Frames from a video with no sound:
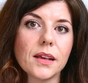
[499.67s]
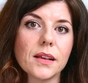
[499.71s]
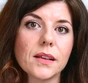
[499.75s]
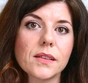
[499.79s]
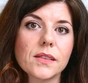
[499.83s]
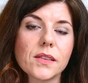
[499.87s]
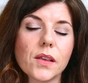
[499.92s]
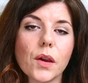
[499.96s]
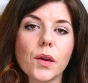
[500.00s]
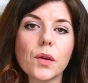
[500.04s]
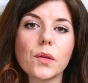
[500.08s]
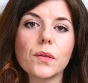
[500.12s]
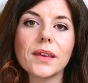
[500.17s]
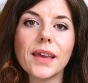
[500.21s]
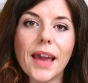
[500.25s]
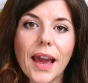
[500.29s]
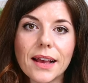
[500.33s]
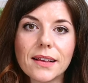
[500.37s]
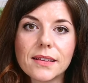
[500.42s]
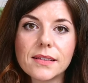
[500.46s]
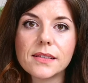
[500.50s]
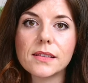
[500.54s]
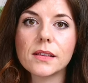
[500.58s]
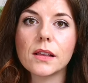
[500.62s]
So
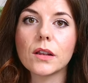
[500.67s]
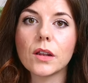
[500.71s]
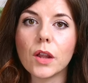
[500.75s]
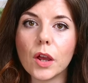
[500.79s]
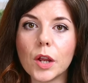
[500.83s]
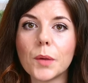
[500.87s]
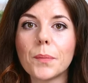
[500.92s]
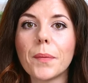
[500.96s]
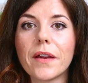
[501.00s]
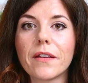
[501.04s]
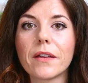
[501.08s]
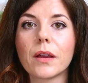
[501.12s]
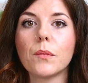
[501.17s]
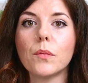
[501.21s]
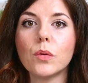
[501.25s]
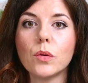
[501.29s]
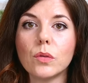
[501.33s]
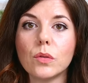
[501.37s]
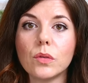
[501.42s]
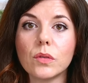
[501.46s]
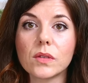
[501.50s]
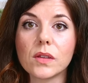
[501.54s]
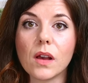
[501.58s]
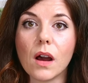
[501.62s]
yes, load-bearing
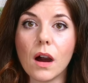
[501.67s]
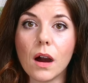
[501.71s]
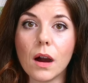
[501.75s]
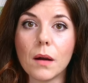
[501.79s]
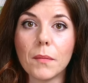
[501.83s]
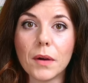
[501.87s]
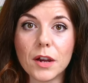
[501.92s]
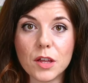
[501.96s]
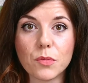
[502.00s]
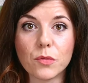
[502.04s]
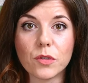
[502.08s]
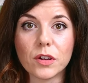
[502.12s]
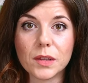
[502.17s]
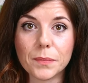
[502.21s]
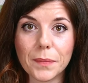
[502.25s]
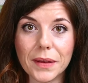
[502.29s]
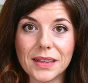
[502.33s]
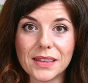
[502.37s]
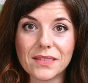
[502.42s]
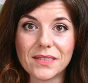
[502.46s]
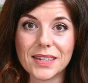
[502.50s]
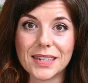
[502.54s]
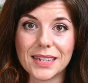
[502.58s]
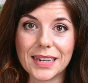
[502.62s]
walls are much more
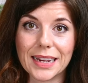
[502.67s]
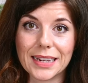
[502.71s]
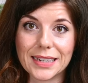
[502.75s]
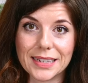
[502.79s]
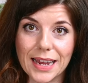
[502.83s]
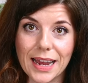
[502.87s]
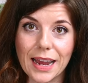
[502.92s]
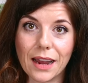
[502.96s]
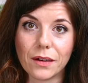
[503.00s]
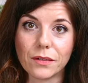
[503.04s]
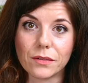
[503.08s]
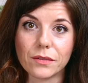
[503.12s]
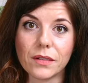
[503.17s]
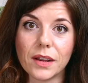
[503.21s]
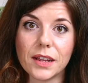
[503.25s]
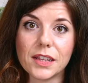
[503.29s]
expensive to take down,